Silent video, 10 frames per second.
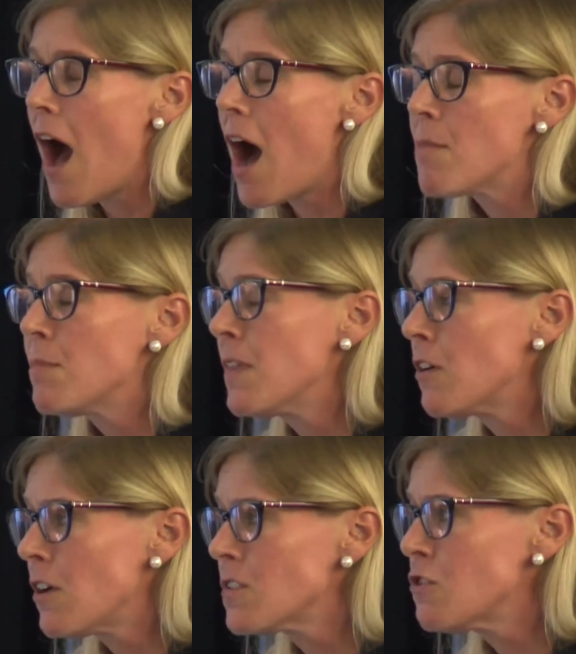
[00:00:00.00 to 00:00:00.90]
But
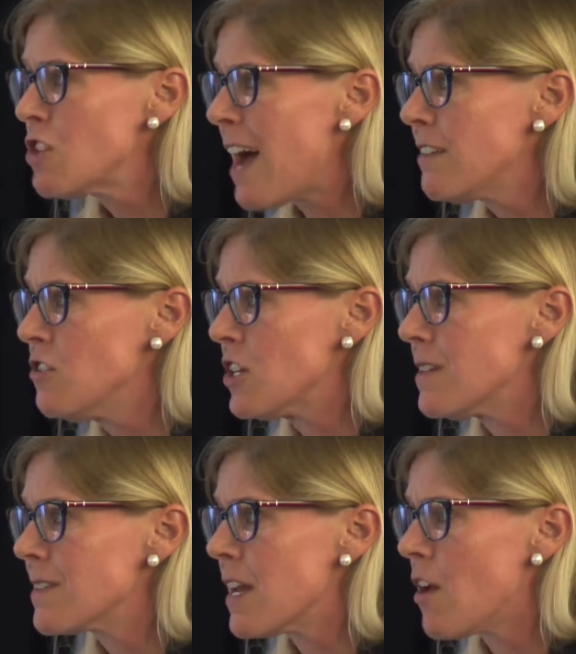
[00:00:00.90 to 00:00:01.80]
there are also
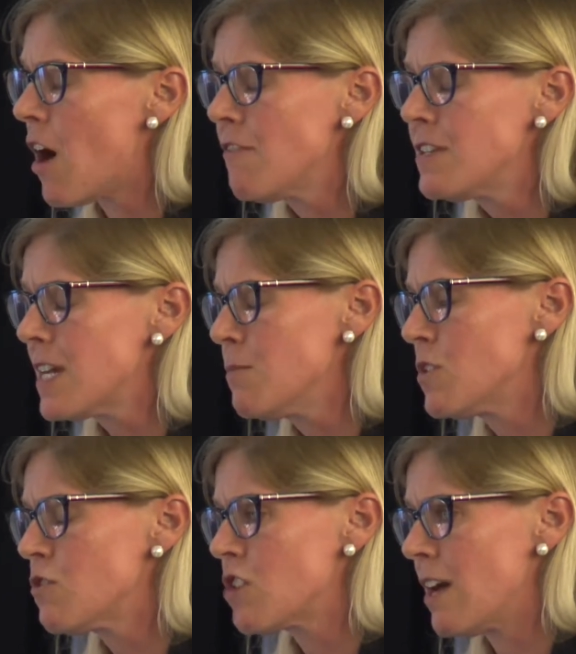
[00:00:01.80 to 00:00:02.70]
challenges, and oftentimes
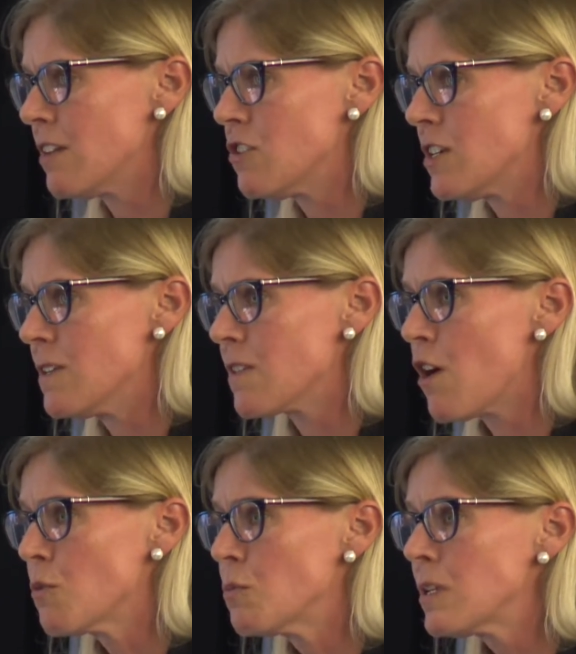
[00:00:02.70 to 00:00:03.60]
those challenges
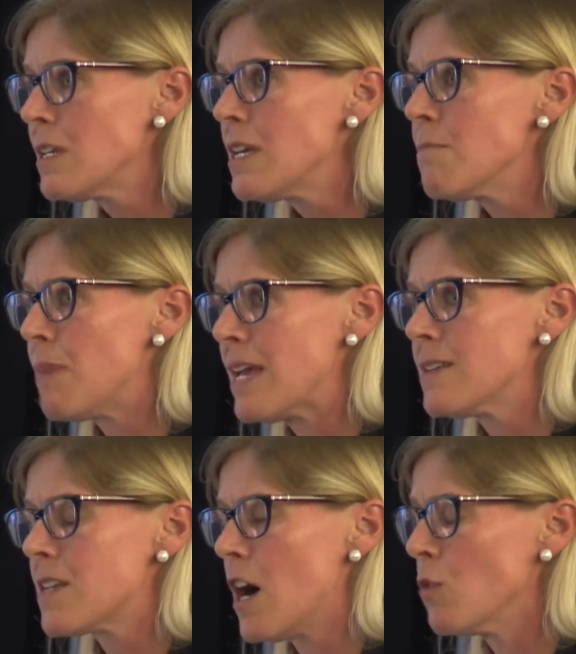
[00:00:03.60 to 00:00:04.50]
are really
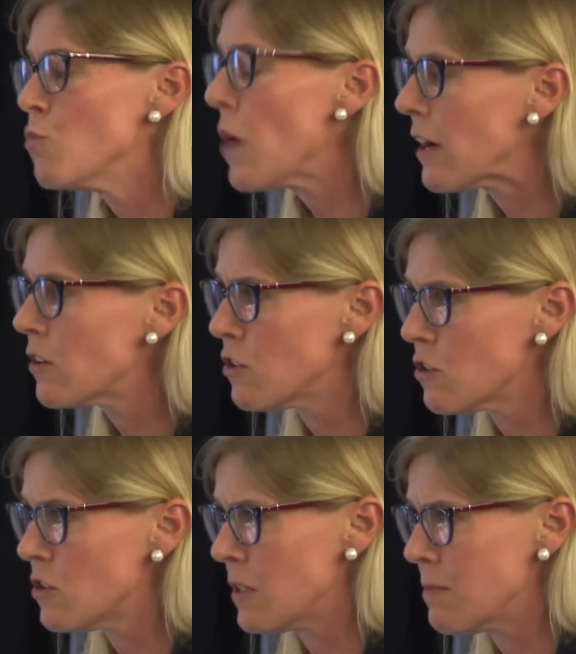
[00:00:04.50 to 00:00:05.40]
based on where you're
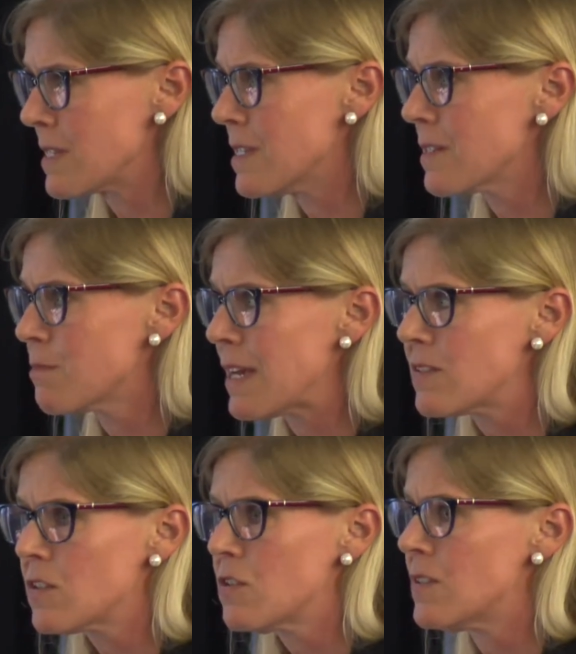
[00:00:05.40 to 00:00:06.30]
doing business.
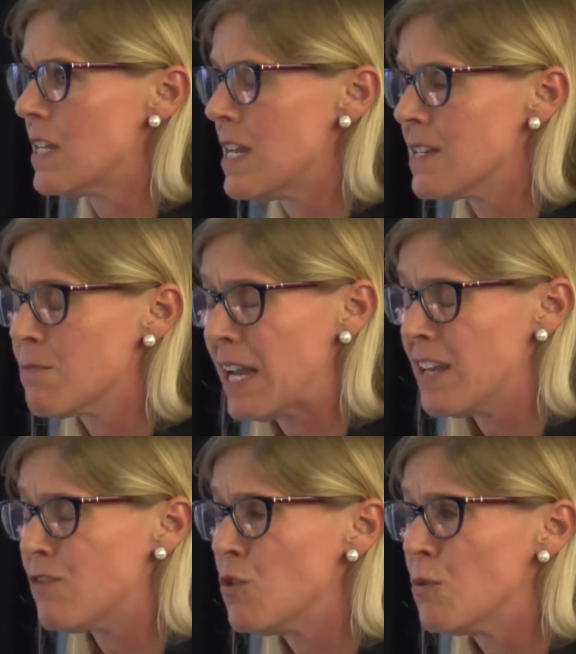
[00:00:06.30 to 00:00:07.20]
Mexico City, as
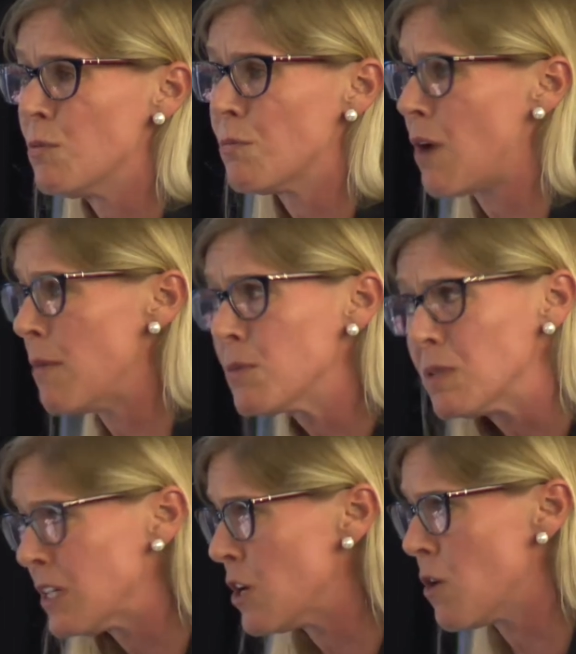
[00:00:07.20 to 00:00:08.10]
many of you
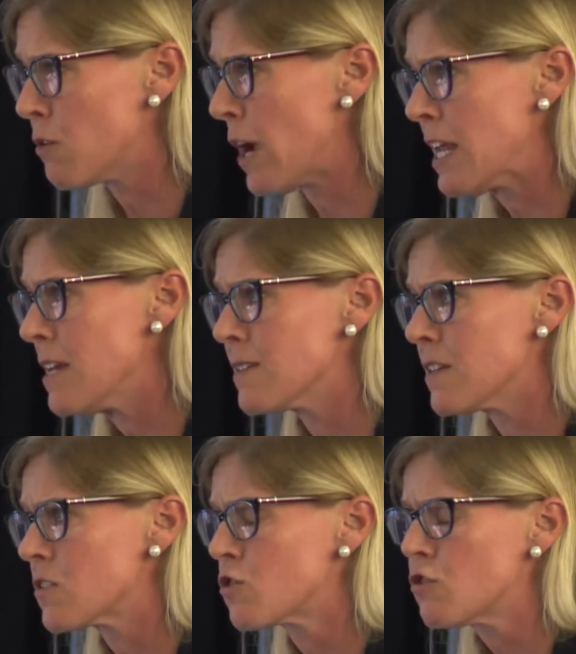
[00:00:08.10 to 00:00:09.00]
probably know already, is
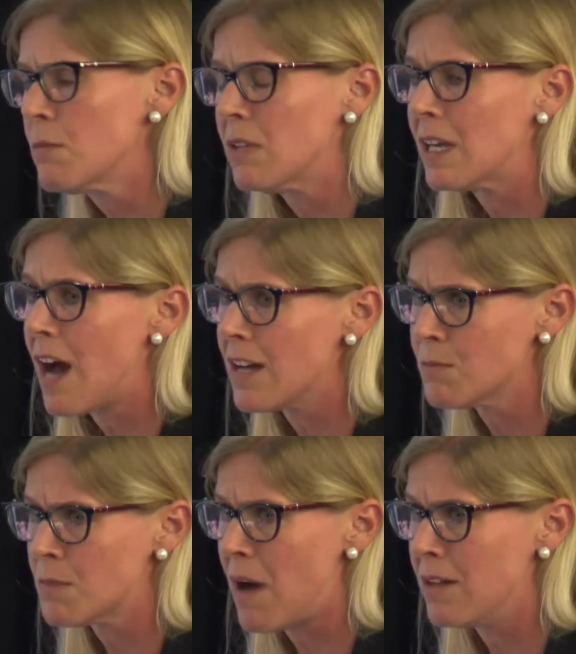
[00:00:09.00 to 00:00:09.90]
an extremely
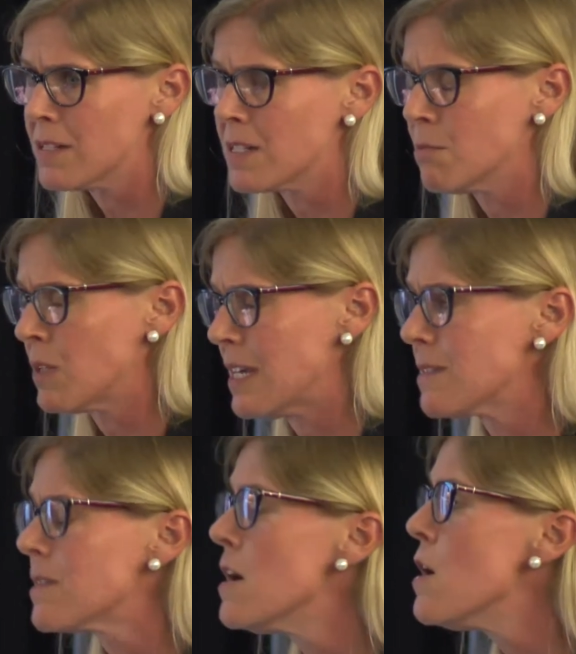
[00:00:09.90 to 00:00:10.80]
cosmopolitan
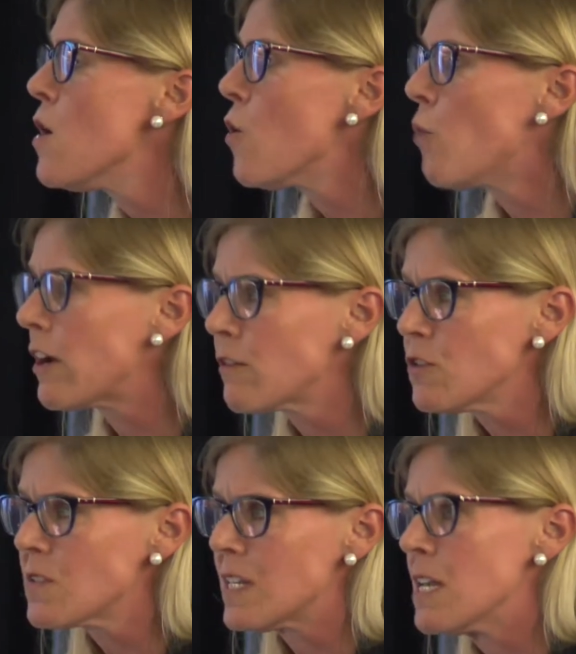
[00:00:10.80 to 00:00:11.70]
place.
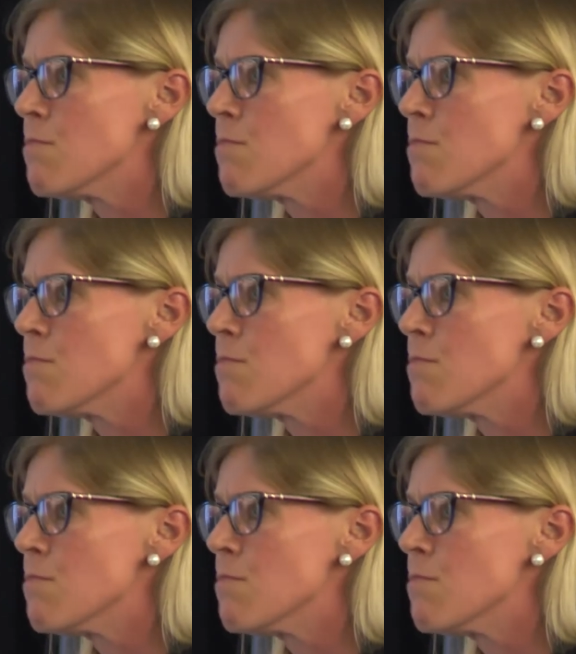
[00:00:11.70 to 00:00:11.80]
Wonderful city.